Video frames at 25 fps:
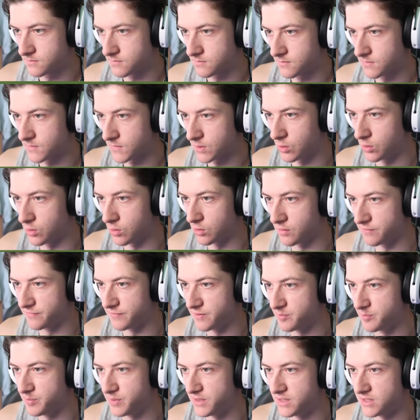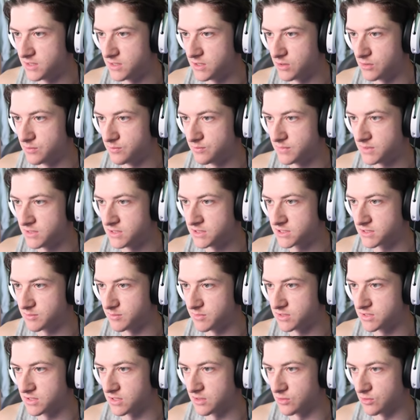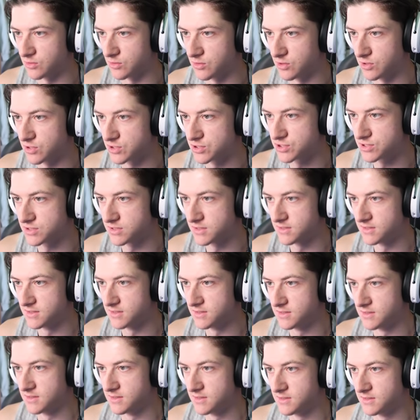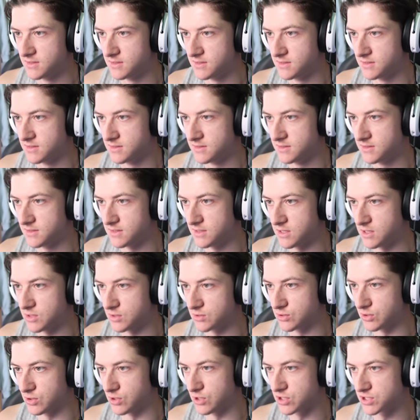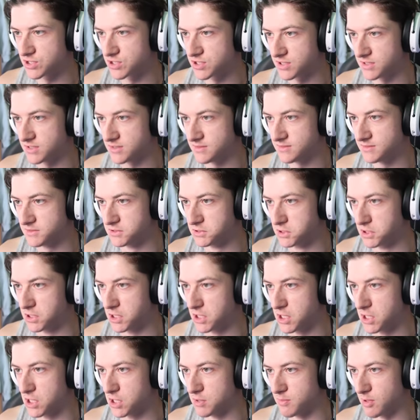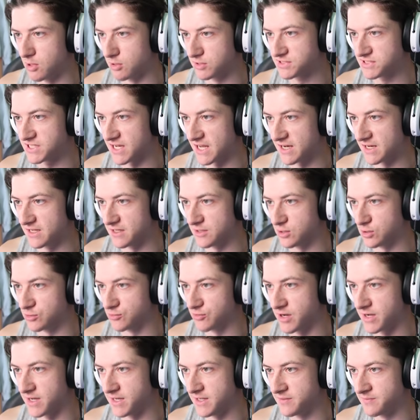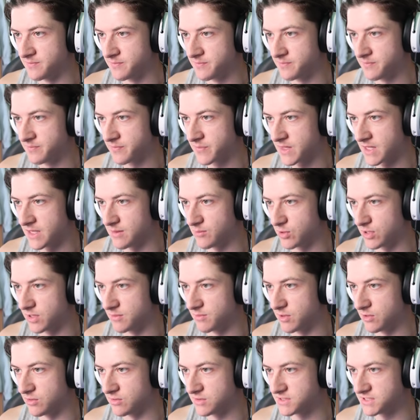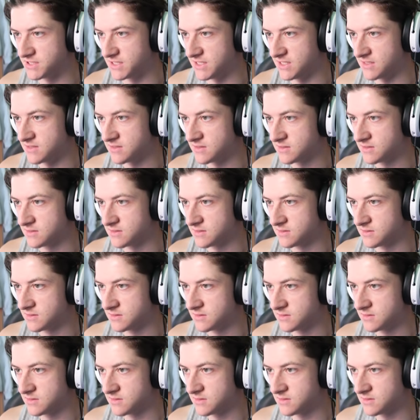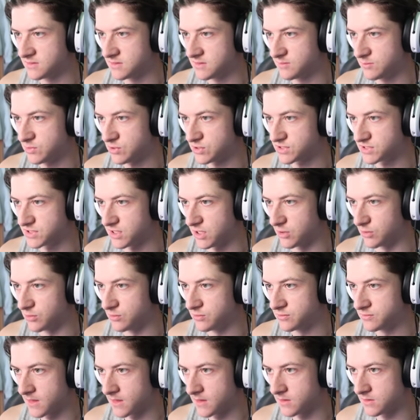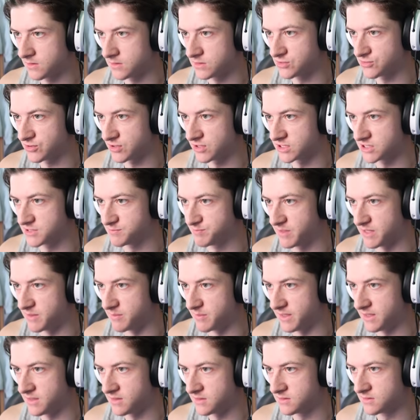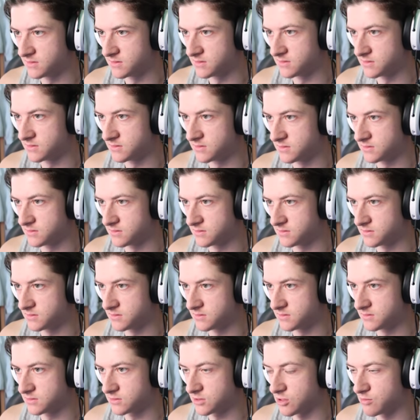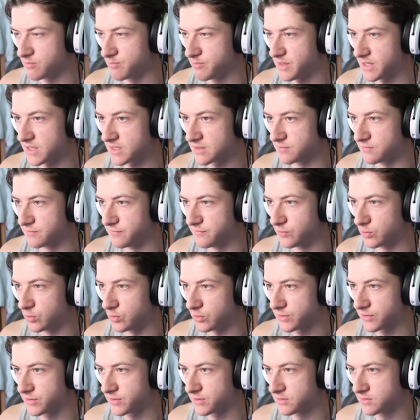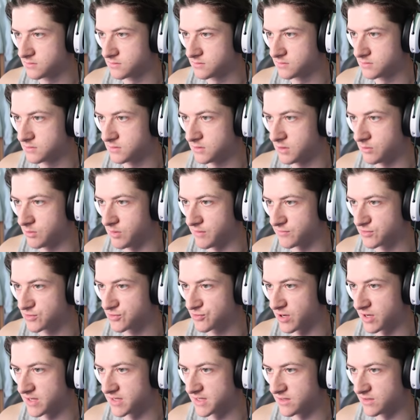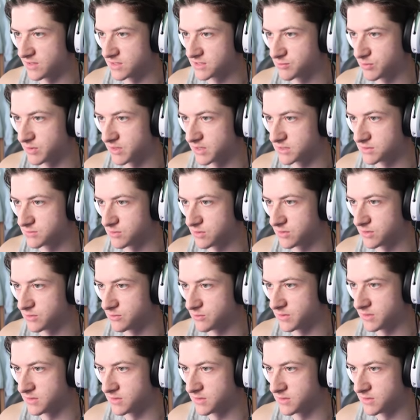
Oh, Fabinho. He's going to be tall. Oh, gosh. Oh, gosh. Oh, Mo Salah already. I'm on him, though. See? I'm not slow. He's trying to spin me. Going back and forth. Oh, we have Trent down this wing as well, don't we?